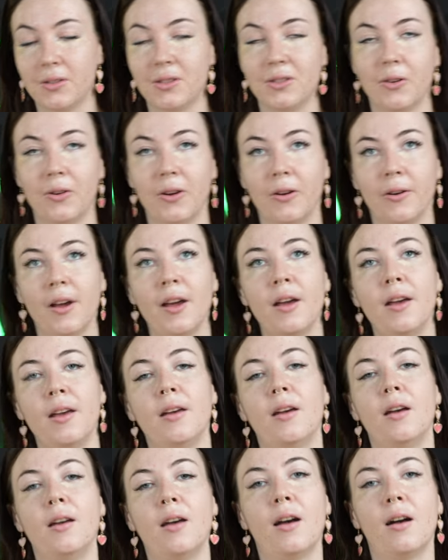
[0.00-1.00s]
So
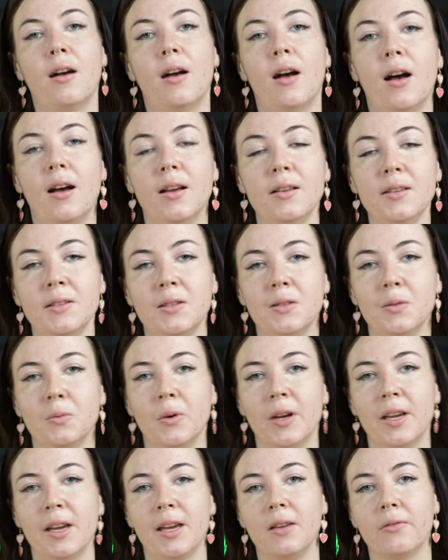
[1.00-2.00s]
us,
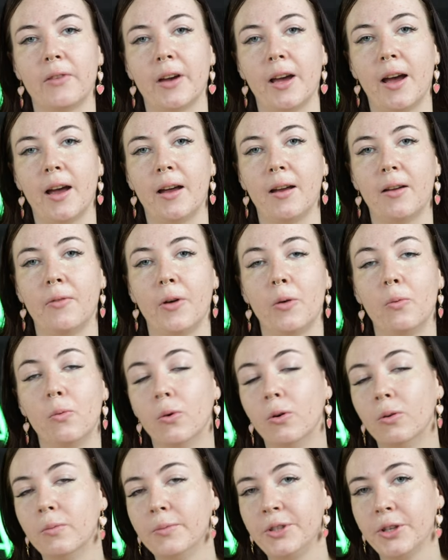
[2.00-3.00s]
we either have a
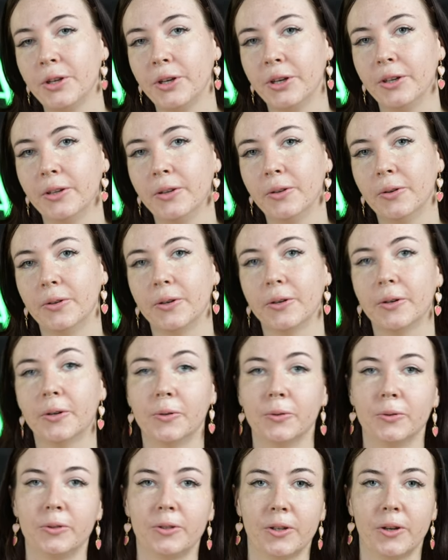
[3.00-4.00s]
warm tone or a
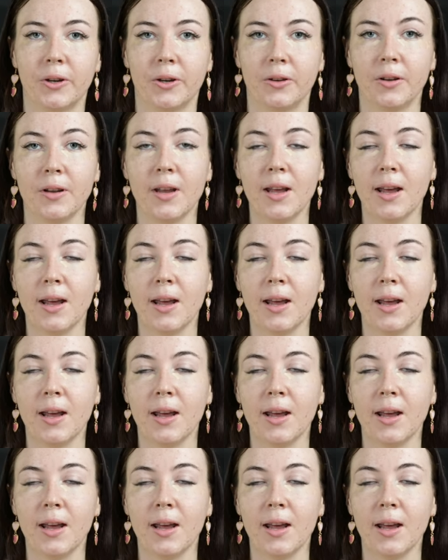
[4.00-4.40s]
cool tone.